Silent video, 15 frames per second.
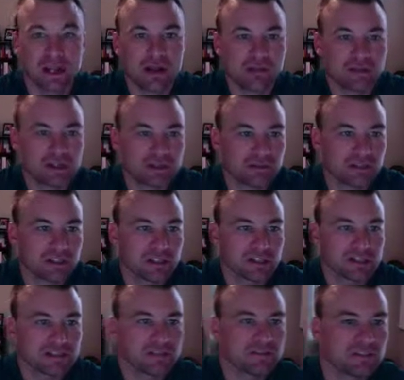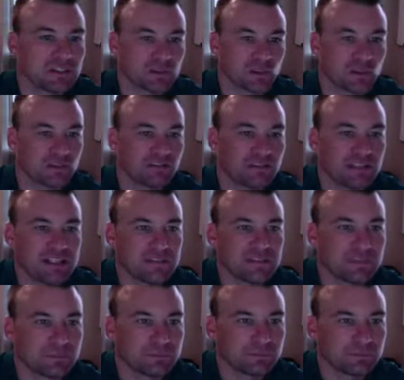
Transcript: 3,370 square feet,